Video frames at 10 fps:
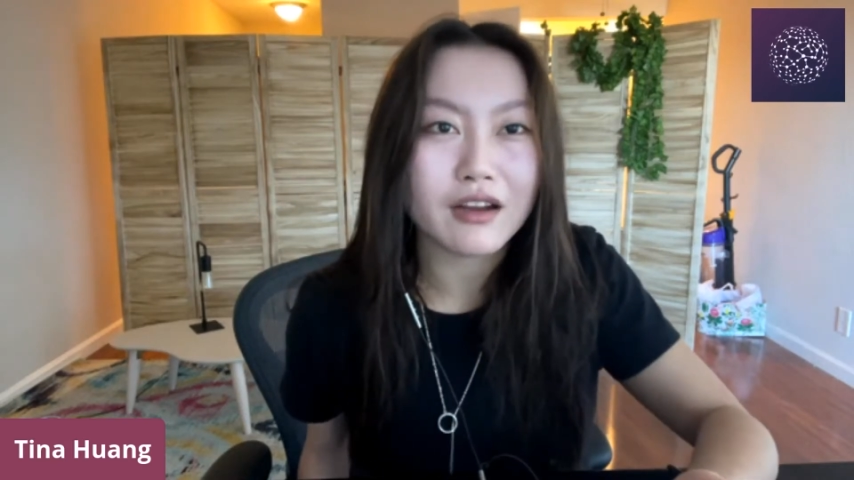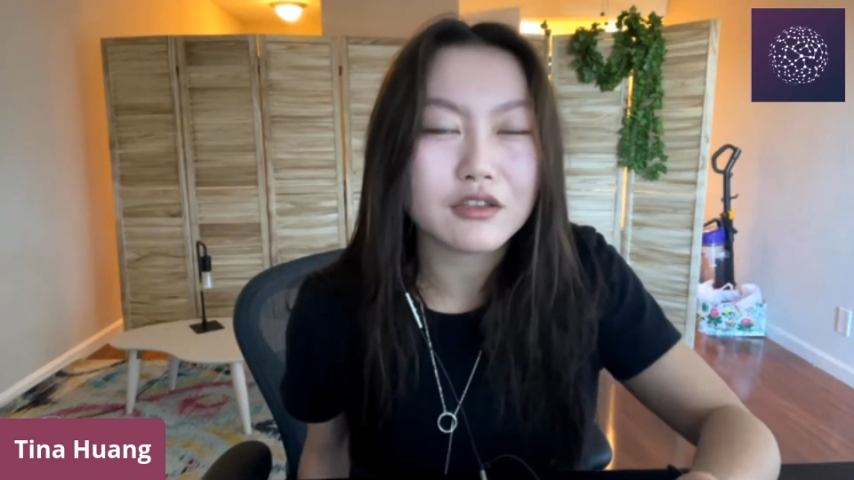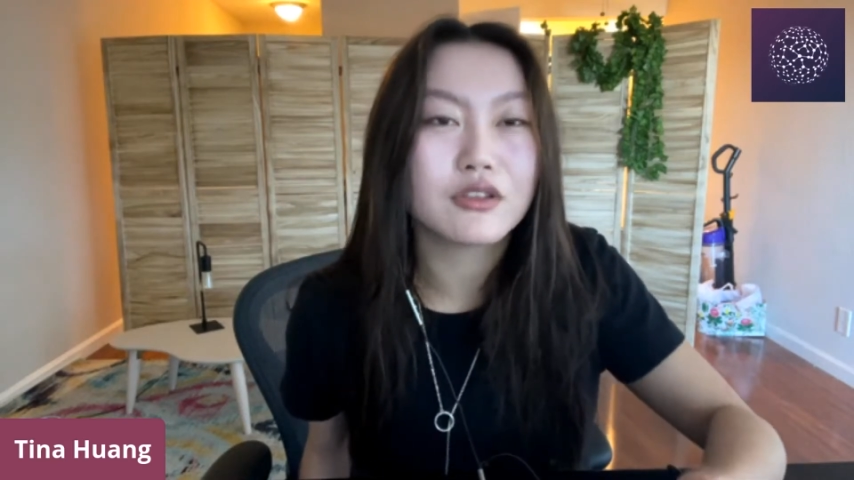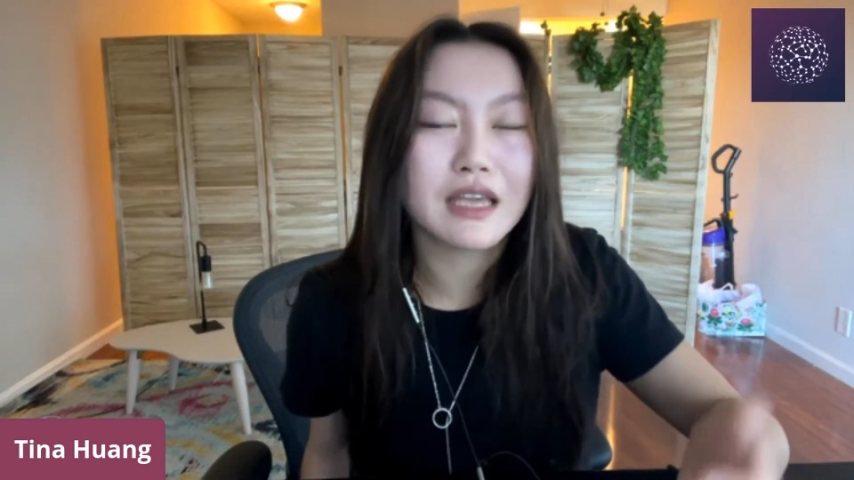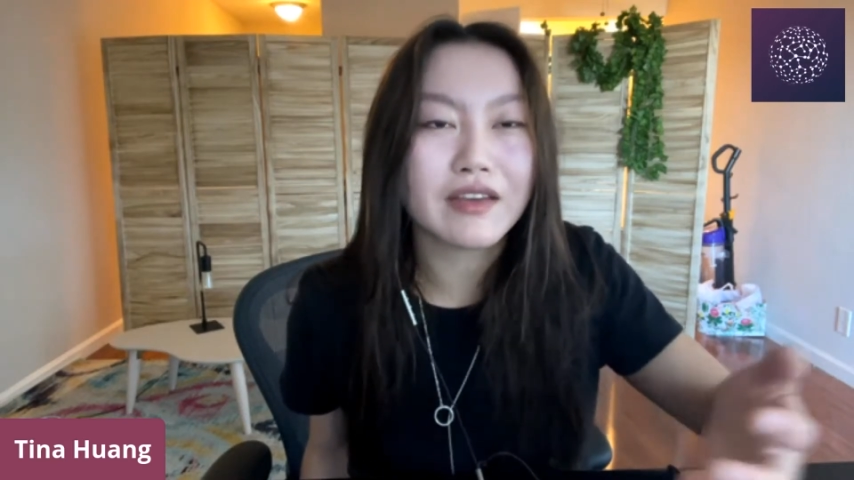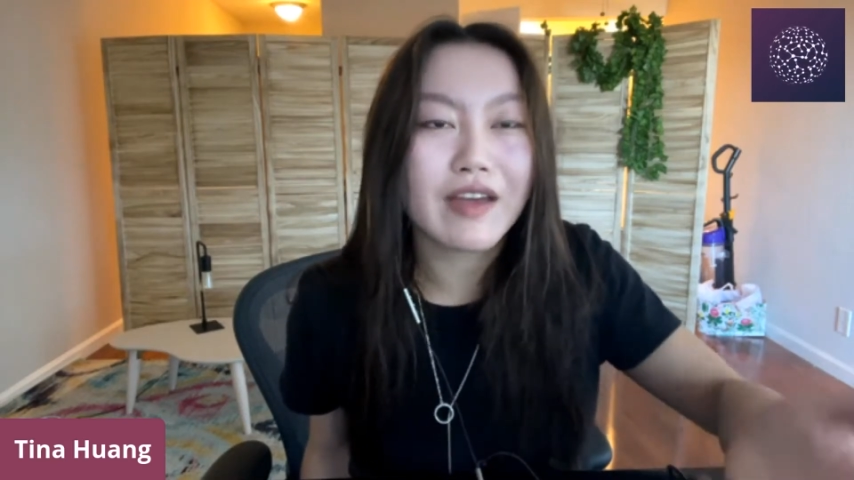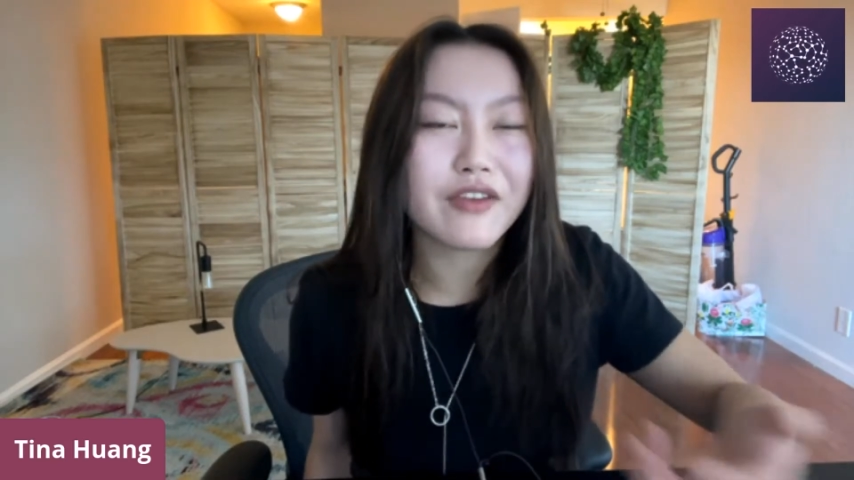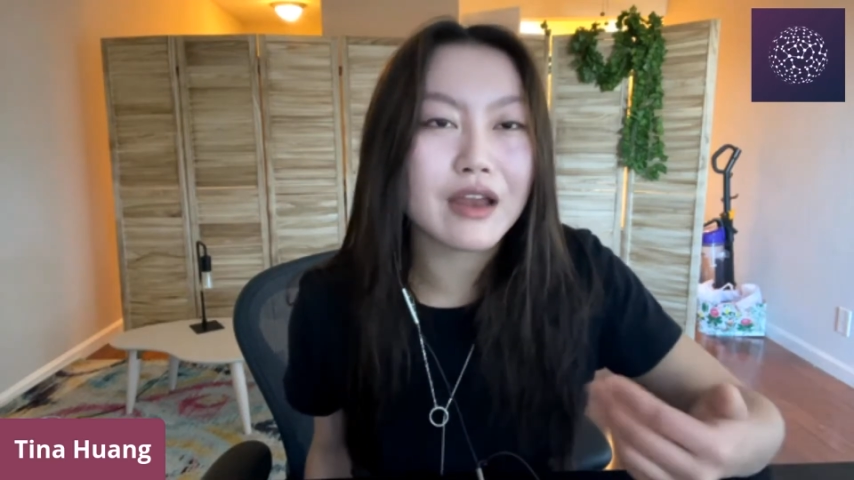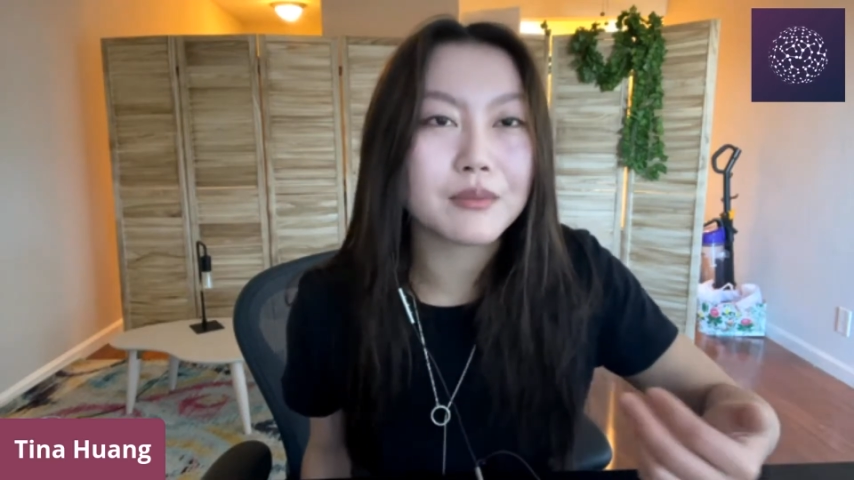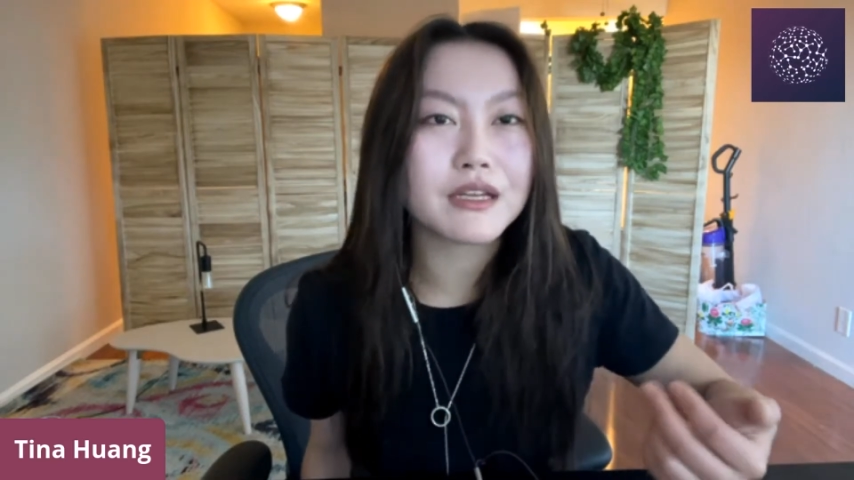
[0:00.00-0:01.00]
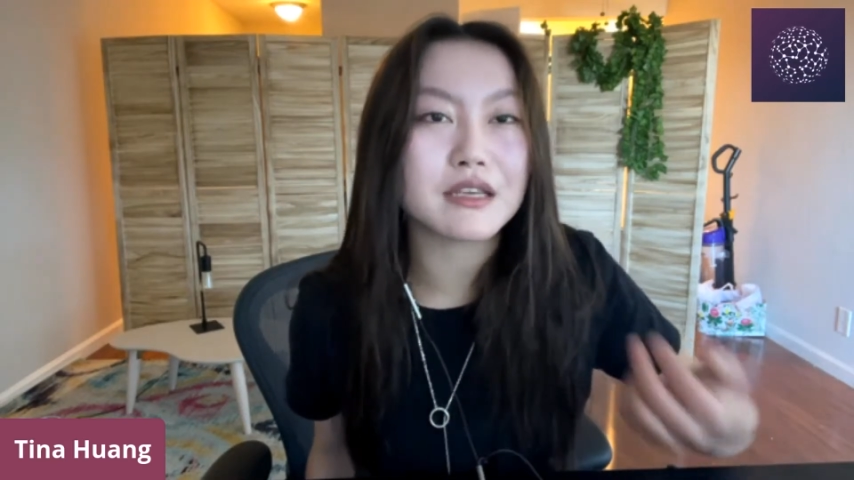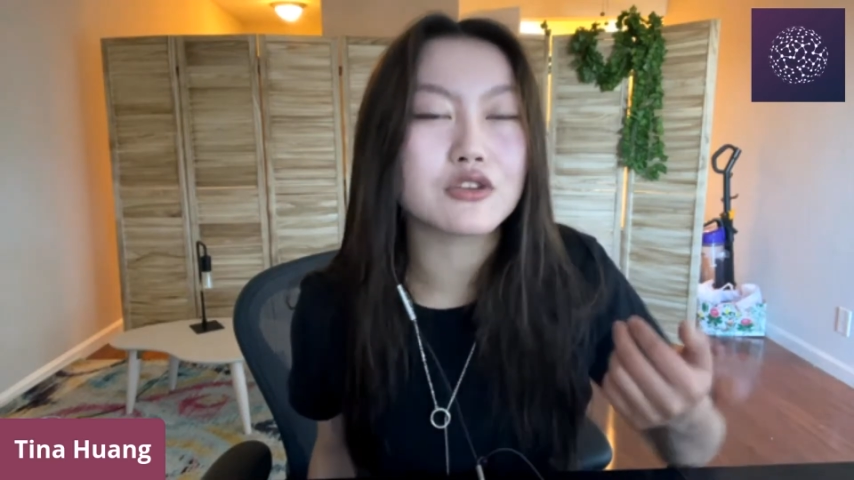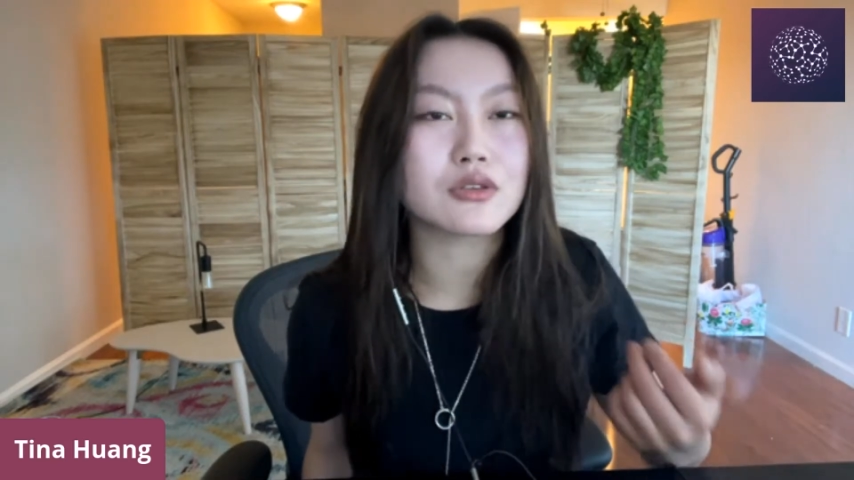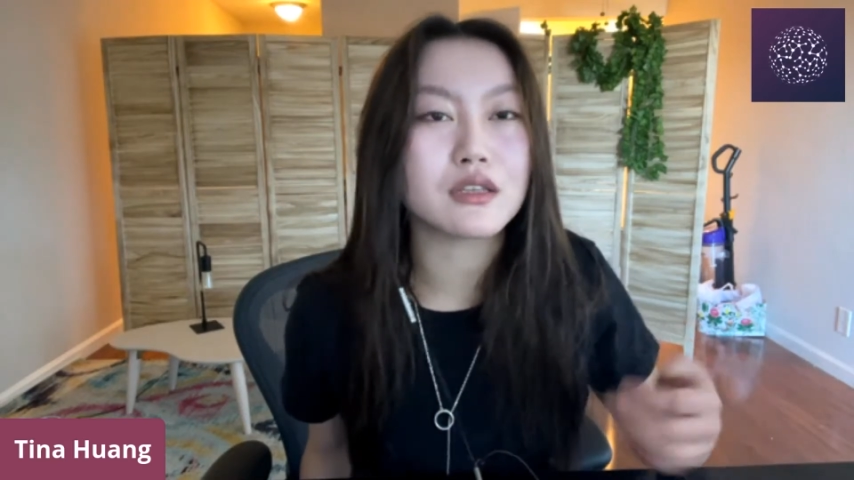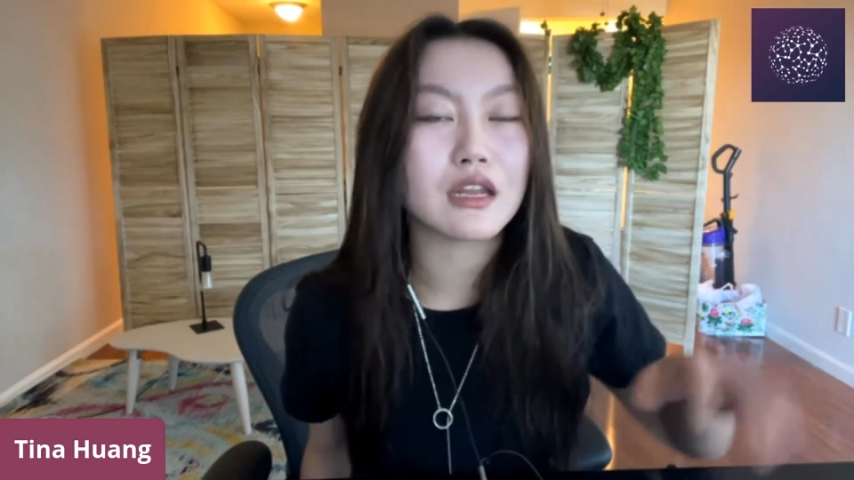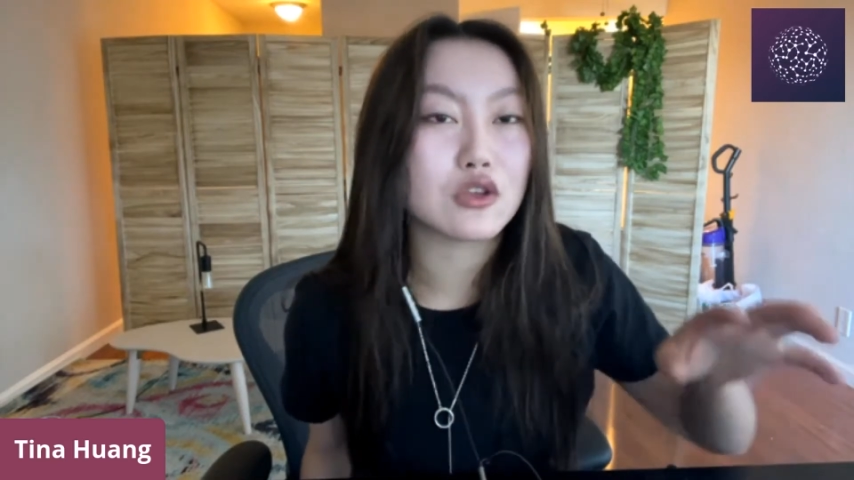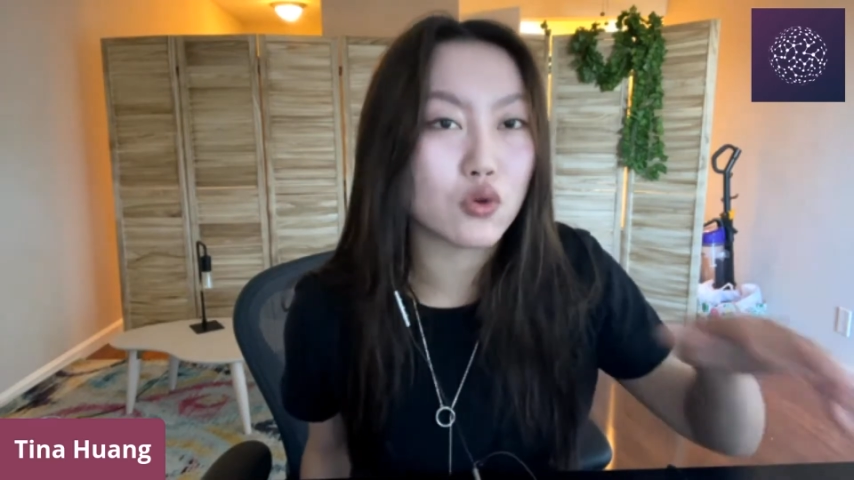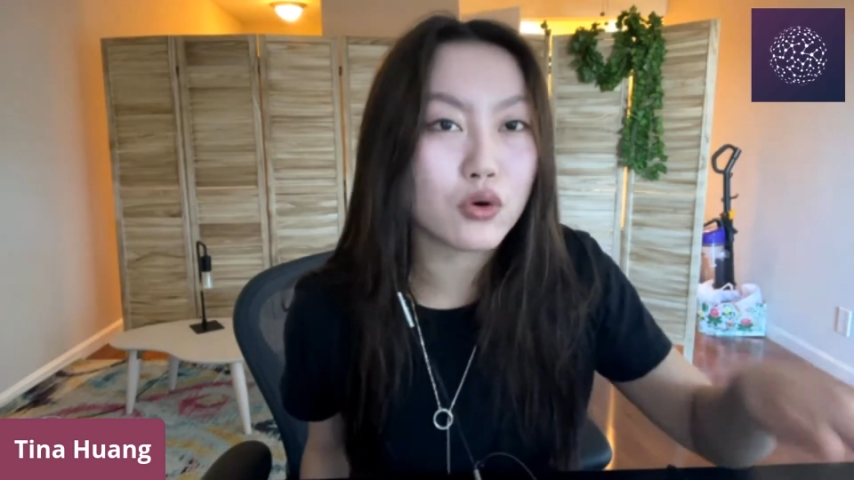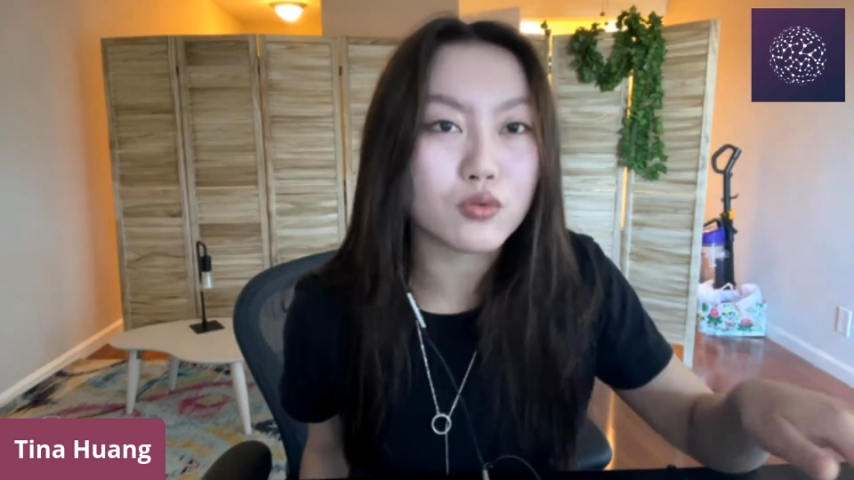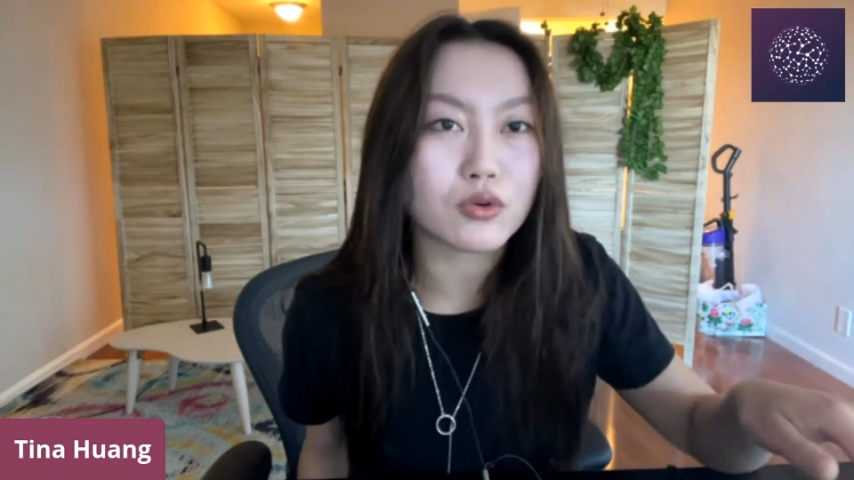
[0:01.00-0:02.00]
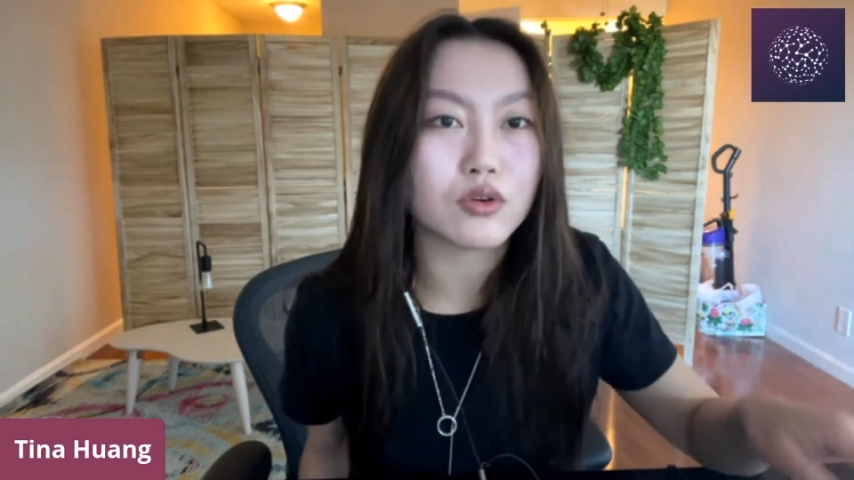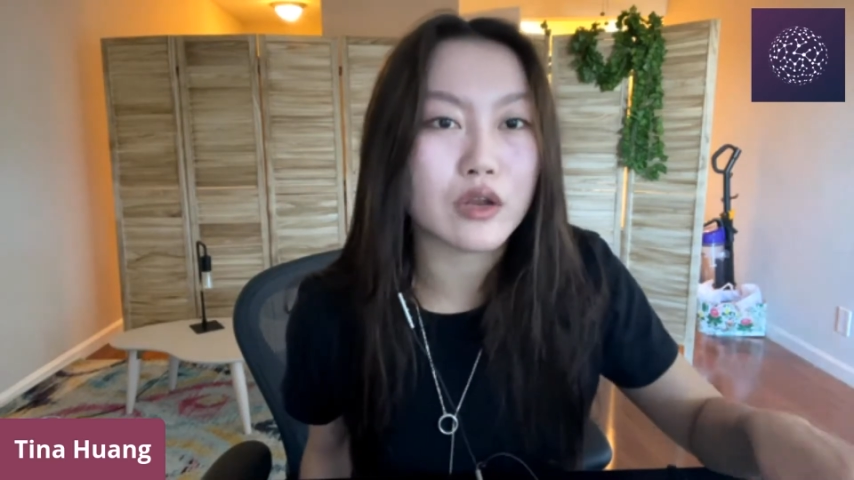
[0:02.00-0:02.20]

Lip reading: So it's like, if anybody's interested in your role,